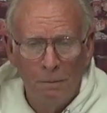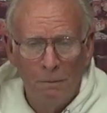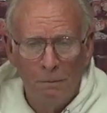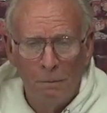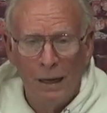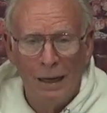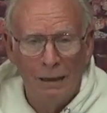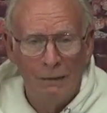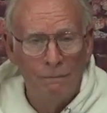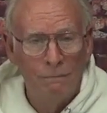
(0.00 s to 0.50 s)

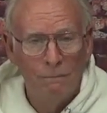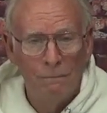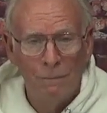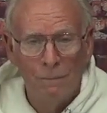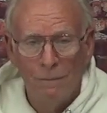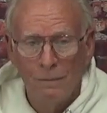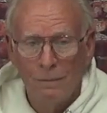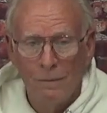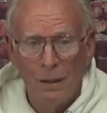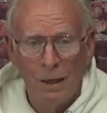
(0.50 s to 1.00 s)
But,
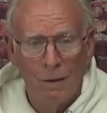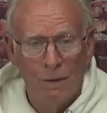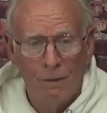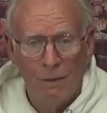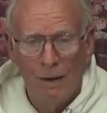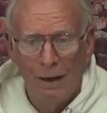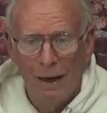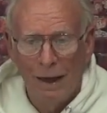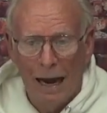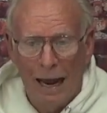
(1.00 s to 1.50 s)

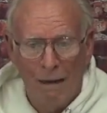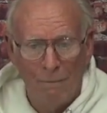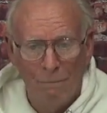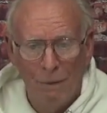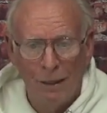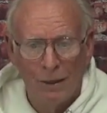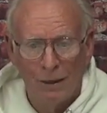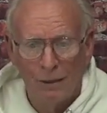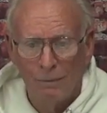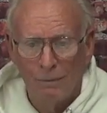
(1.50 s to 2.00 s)
I
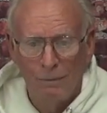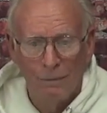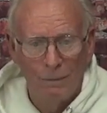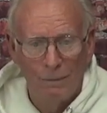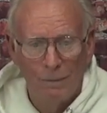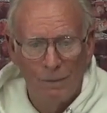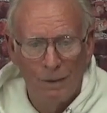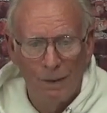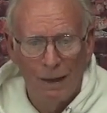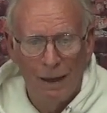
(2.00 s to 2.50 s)
built them
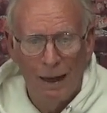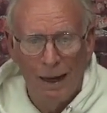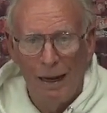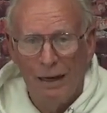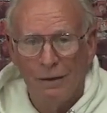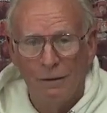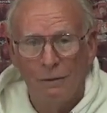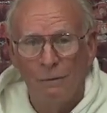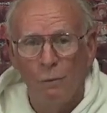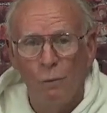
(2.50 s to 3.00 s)

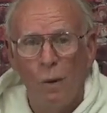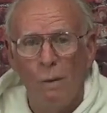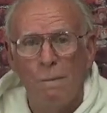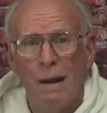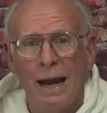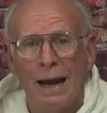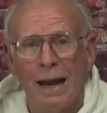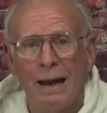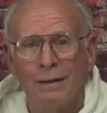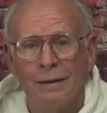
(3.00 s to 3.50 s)
and went
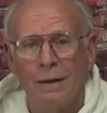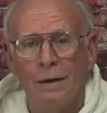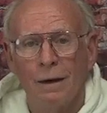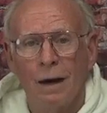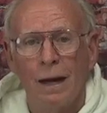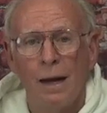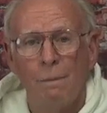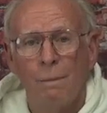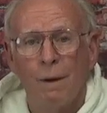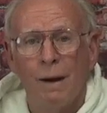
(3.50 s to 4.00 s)
back out there a
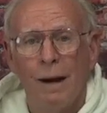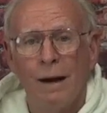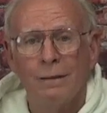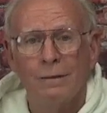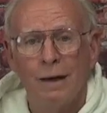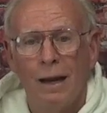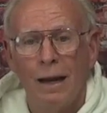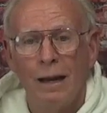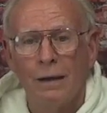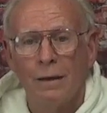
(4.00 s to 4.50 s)
couple
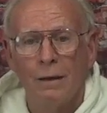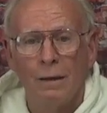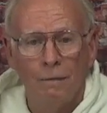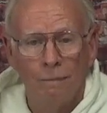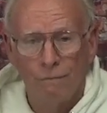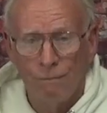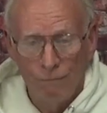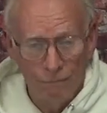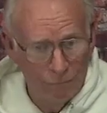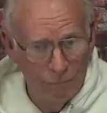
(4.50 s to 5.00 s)
hours later and
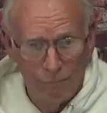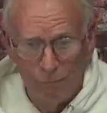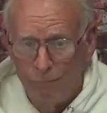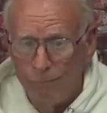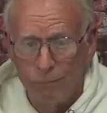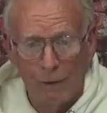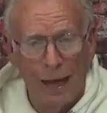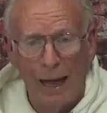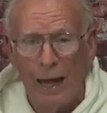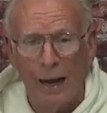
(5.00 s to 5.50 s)

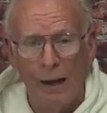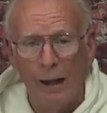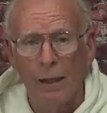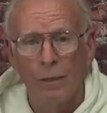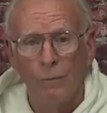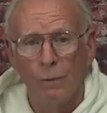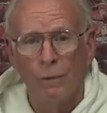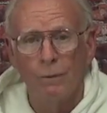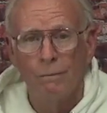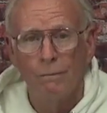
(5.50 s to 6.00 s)
fly
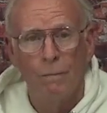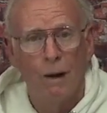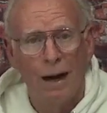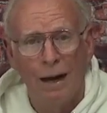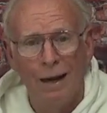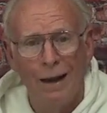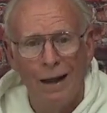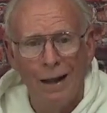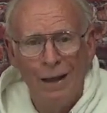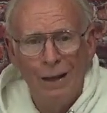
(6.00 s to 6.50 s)
another one,
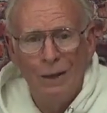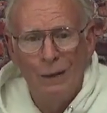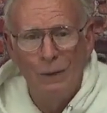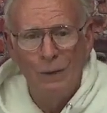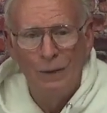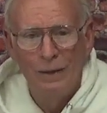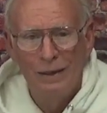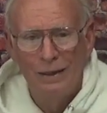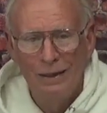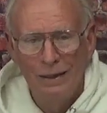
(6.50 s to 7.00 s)
brand new.
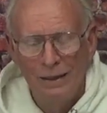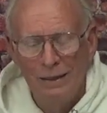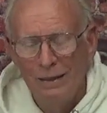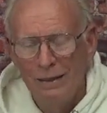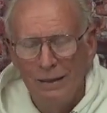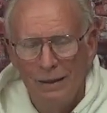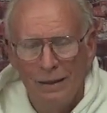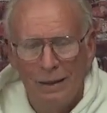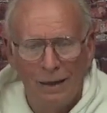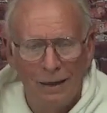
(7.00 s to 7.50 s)

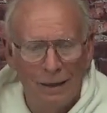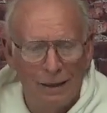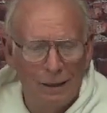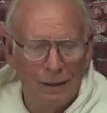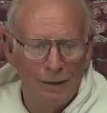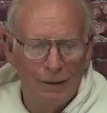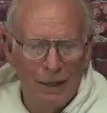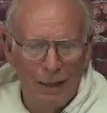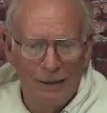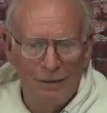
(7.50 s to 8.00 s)

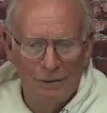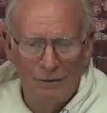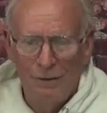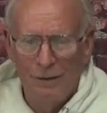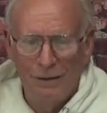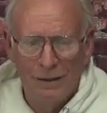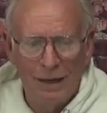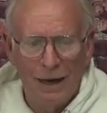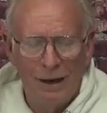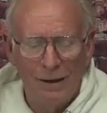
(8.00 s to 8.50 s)
It's
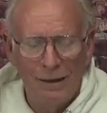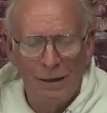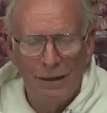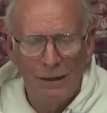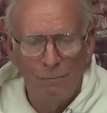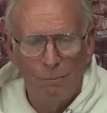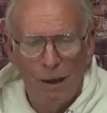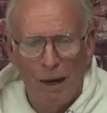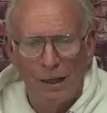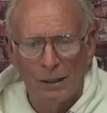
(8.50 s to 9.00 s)
entirely
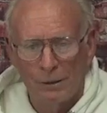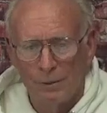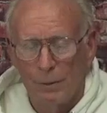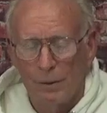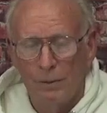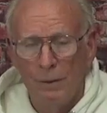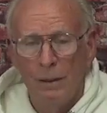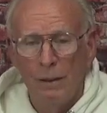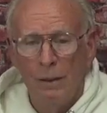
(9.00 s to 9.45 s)
possible.